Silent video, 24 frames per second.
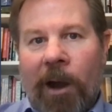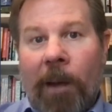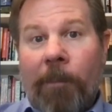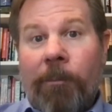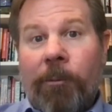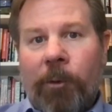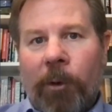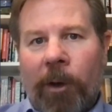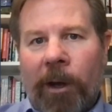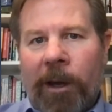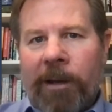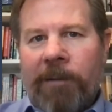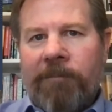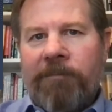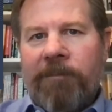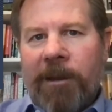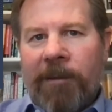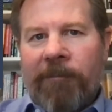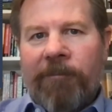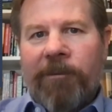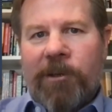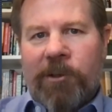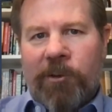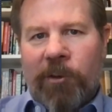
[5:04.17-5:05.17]
upgrade
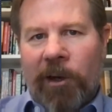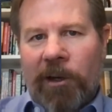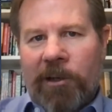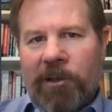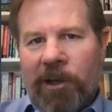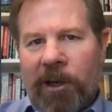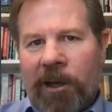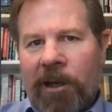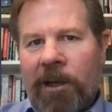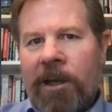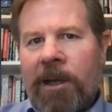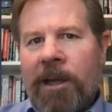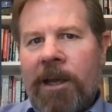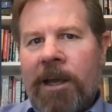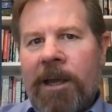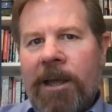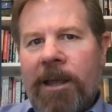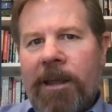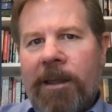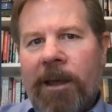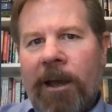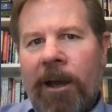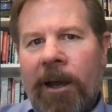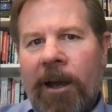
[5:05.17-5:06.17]
infrastructure
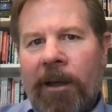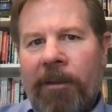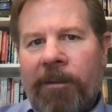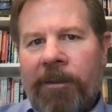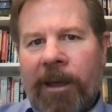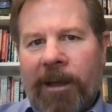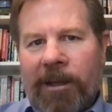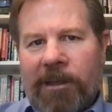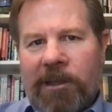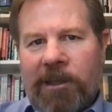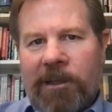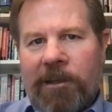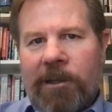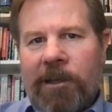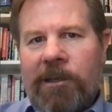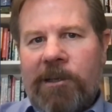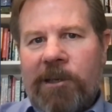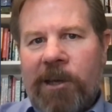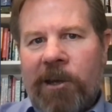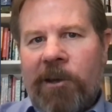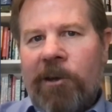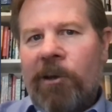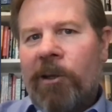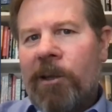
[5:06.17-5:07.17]
that's
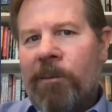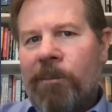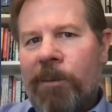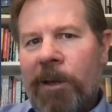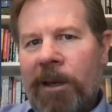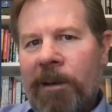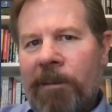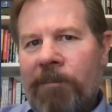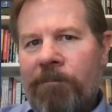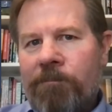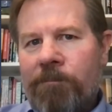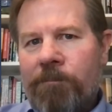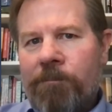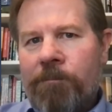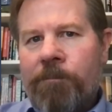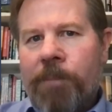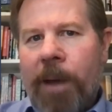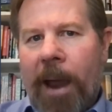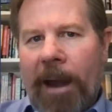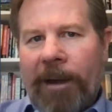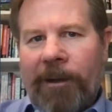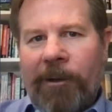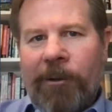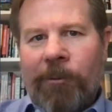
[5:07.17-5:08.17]
continually being
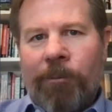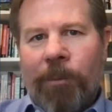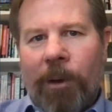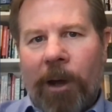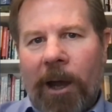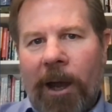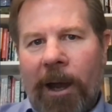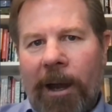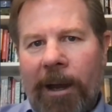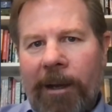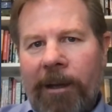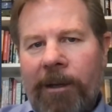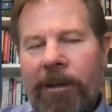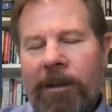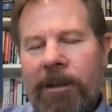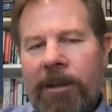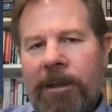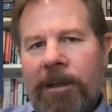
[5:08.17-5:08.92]
battered by